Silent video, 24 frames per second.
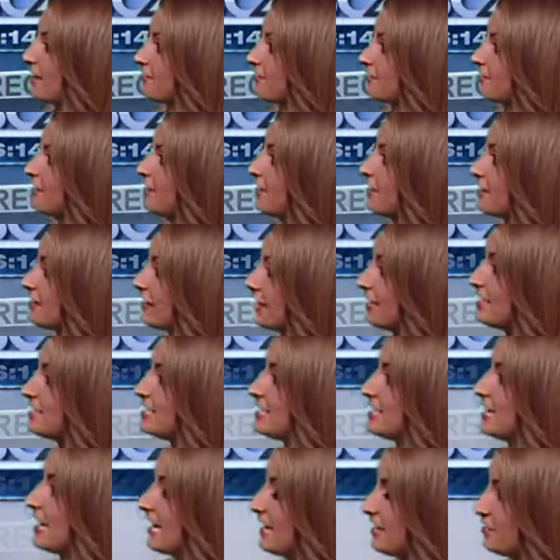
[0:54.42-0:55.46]
of
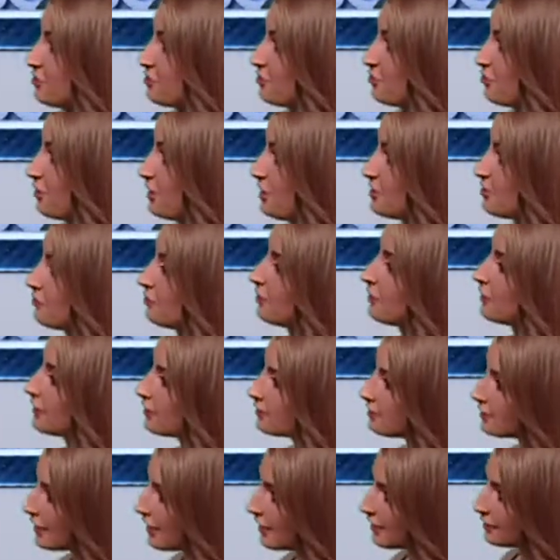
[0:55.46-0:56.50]
98 degrees, feeling
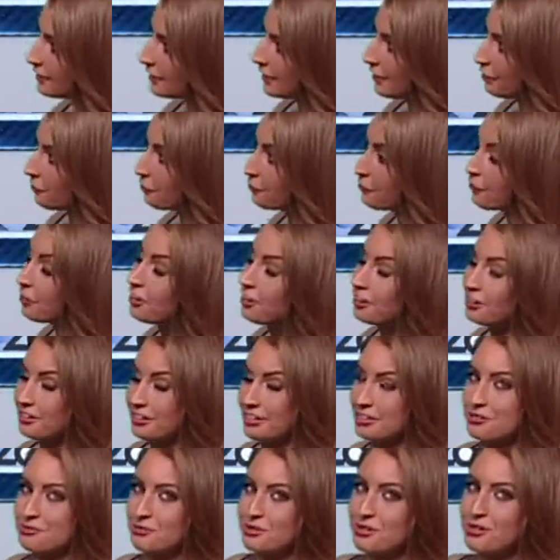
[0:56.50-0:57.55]
a lot like fall
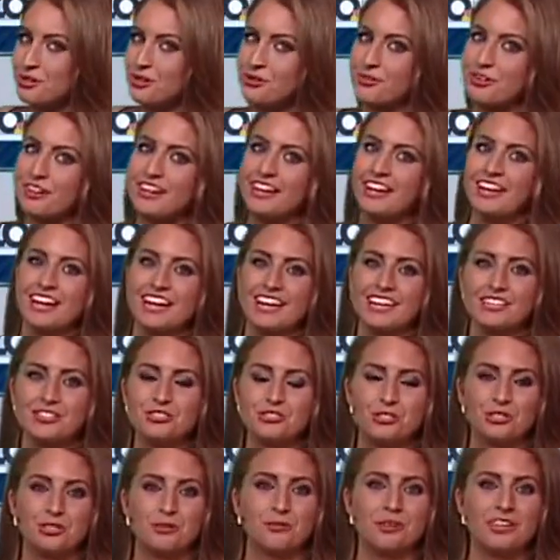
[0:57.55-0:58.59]
as we go
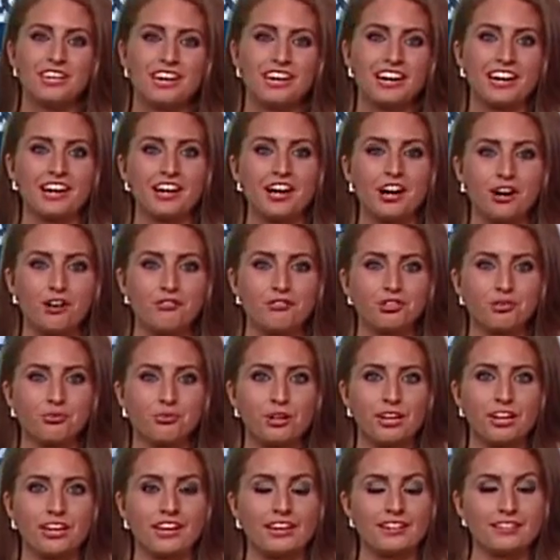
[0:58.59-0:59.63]
into the beginning of your
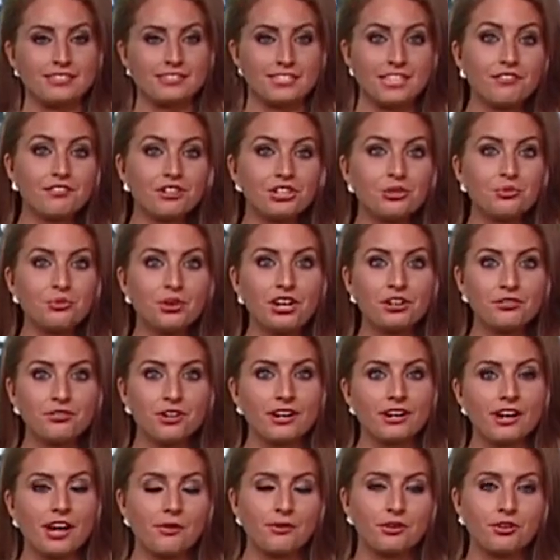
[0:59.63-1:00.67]
weekend. 71
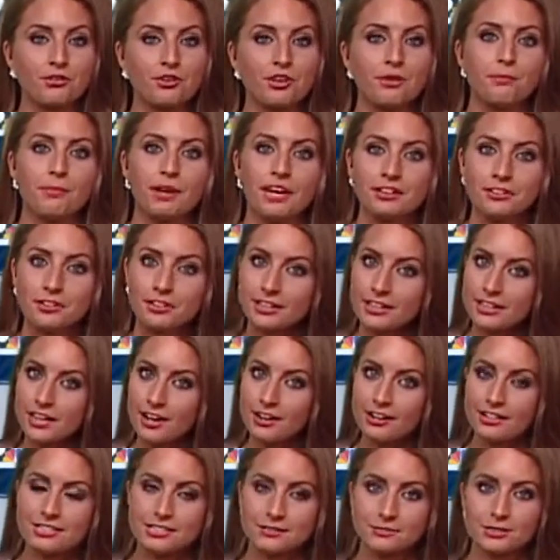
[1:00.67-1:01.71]
right now in Green Bay, looking
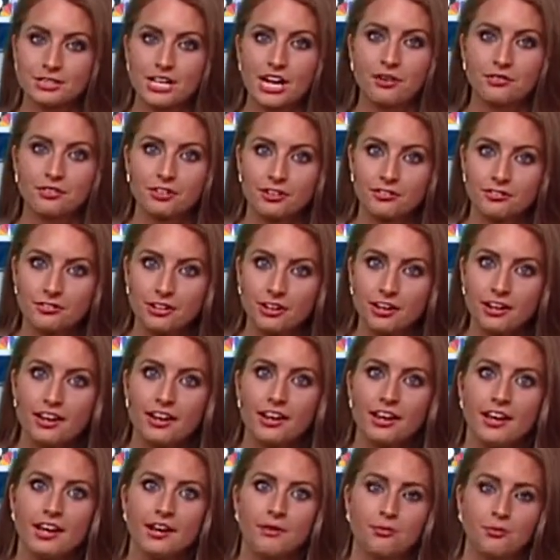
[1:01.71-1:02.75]
out at some cloud cover
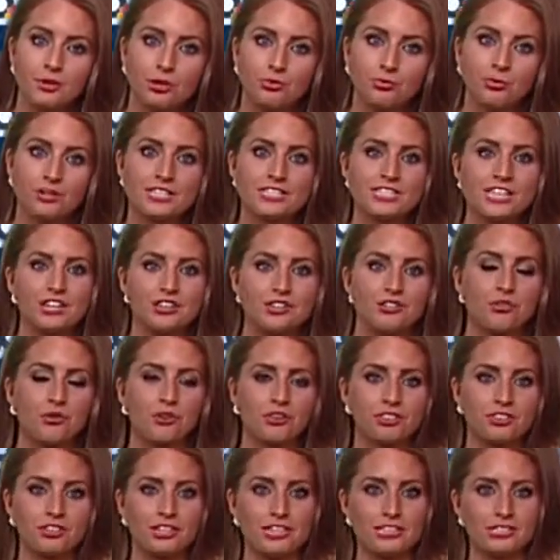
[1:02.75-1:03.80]
with winds out of the
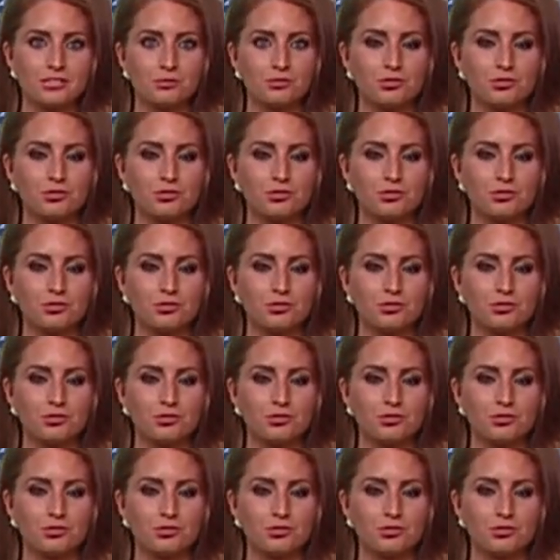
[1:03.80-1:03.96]
northeast